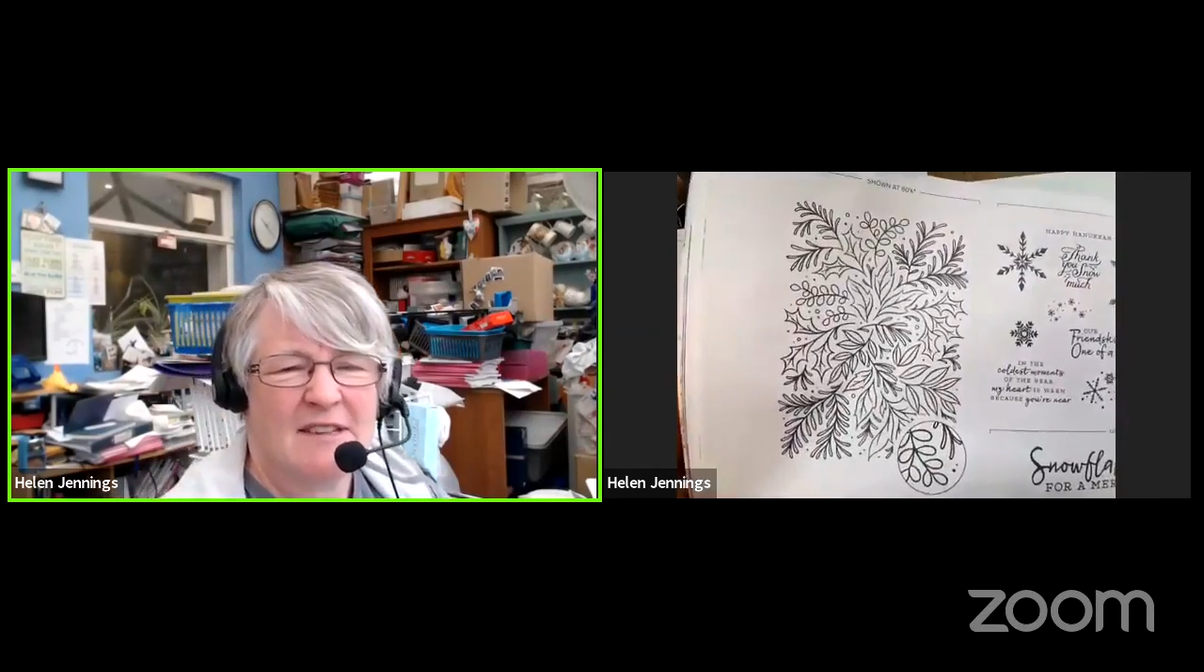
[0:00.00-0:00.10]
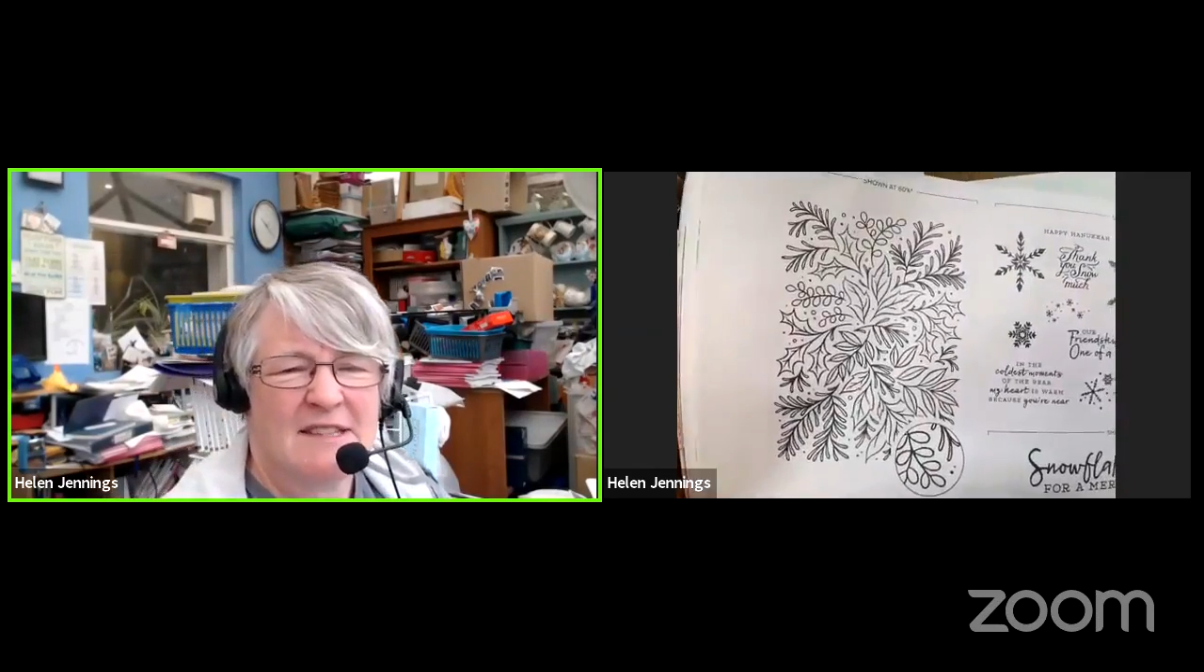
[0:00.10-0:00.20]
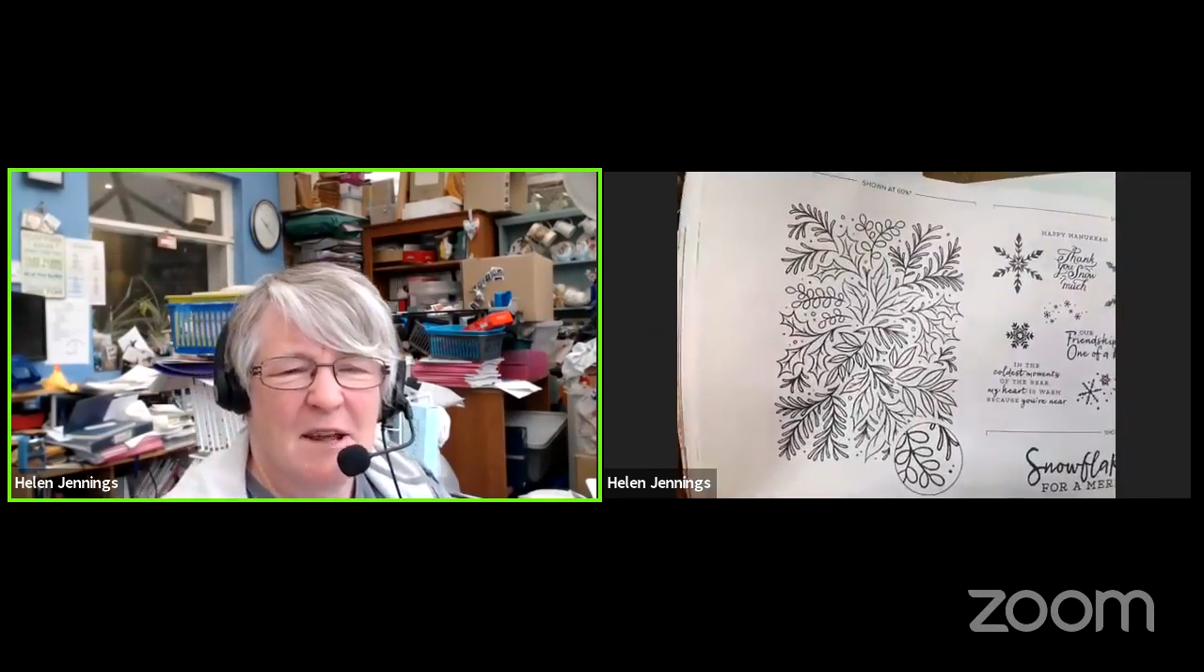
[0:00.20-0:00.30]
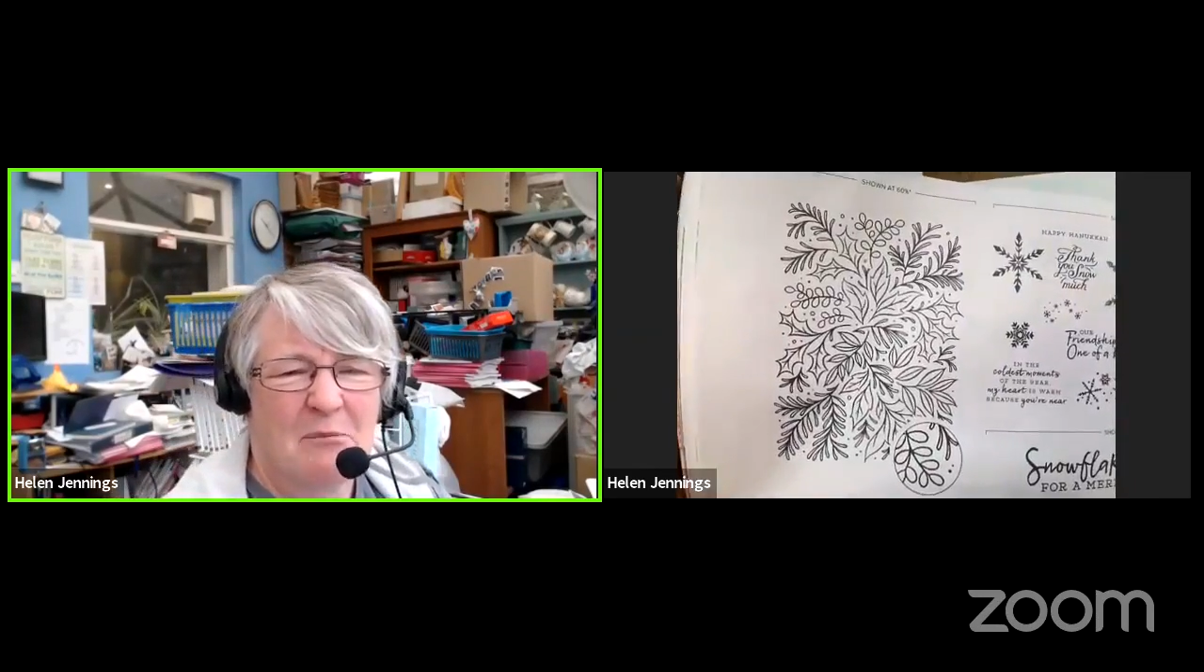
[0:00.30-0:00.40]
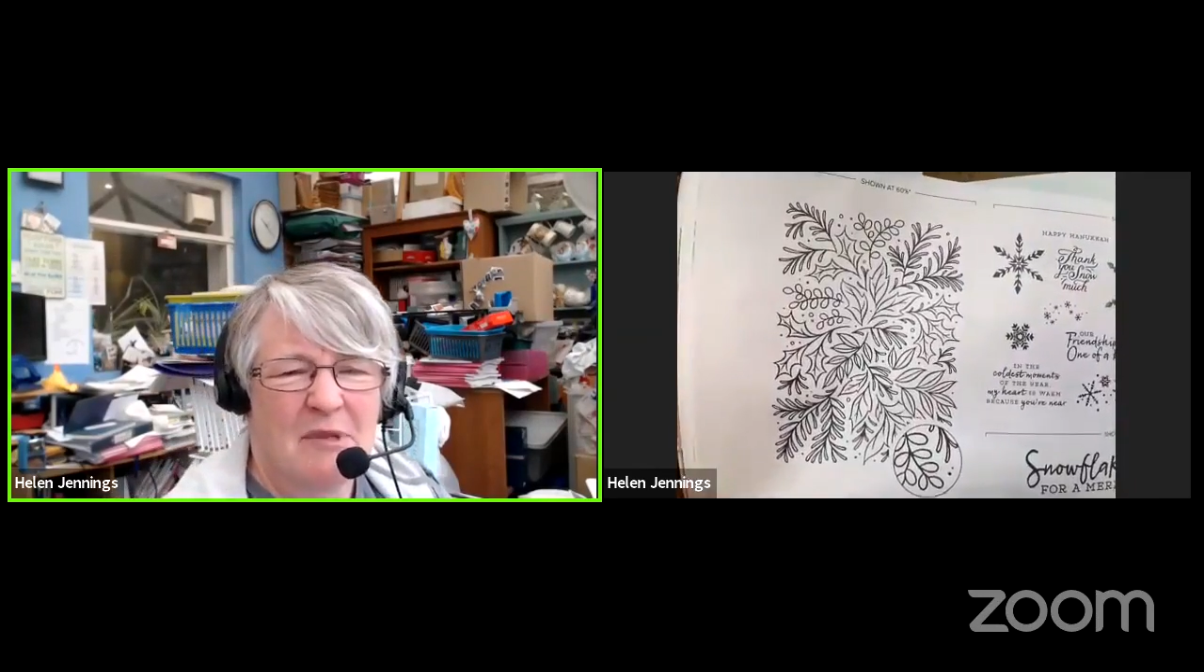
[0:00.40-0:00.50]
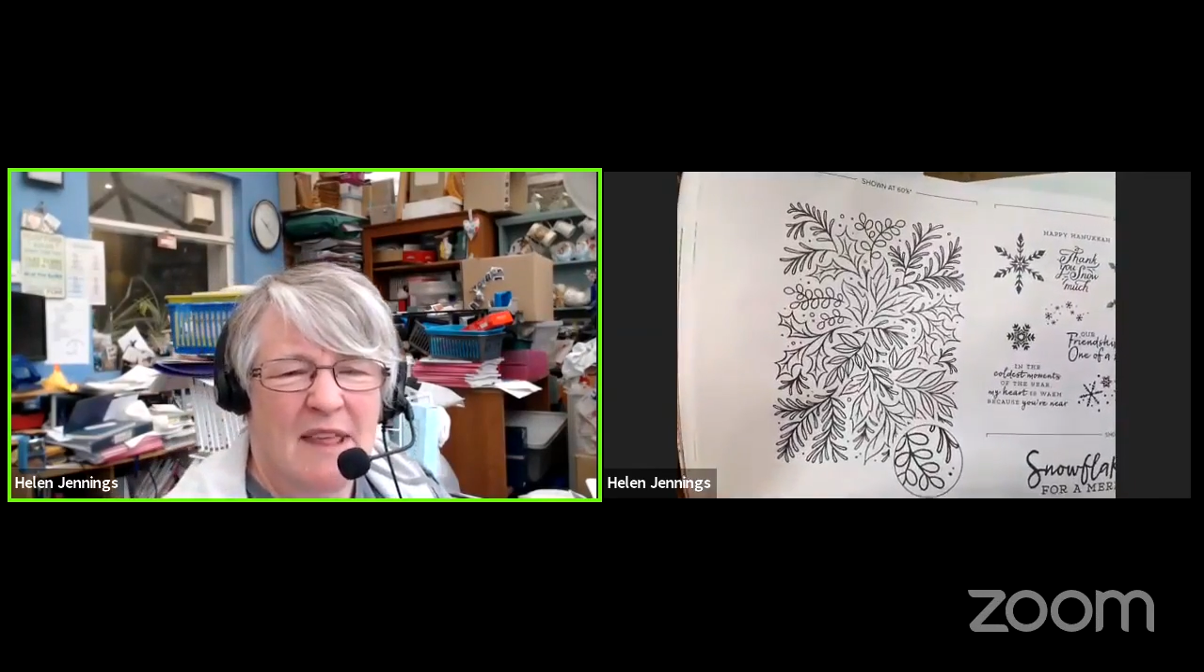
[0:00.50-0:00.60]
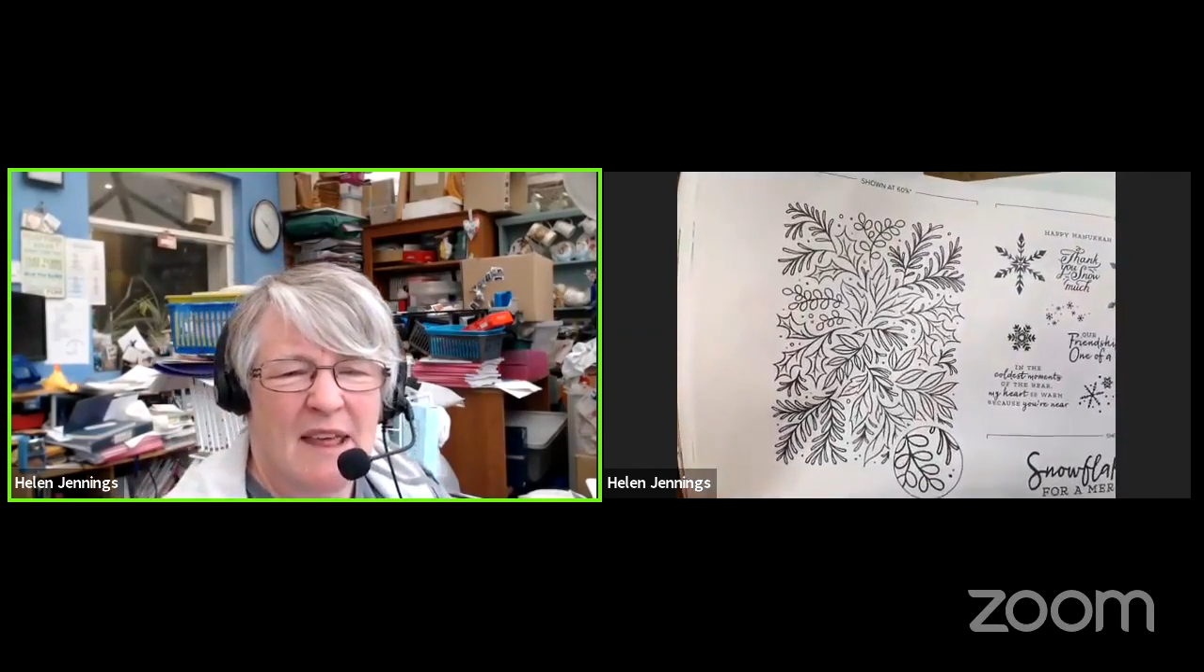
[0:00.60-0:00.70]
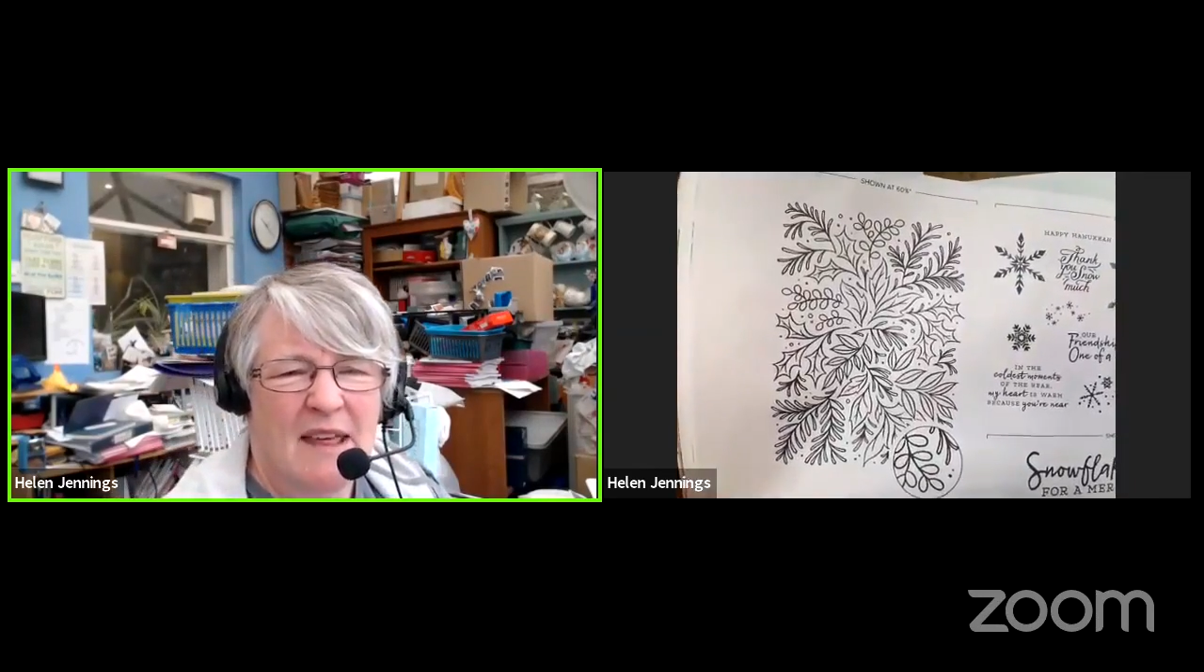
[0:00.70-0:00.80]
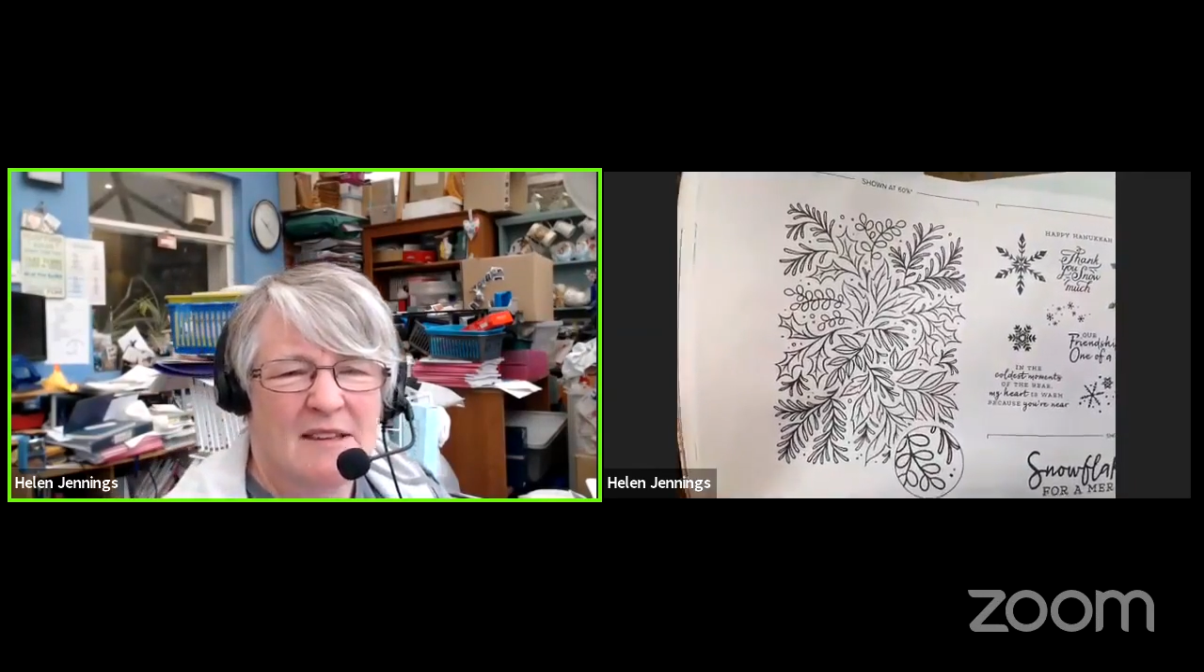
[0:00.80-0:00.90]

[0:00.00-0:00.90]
stamp there.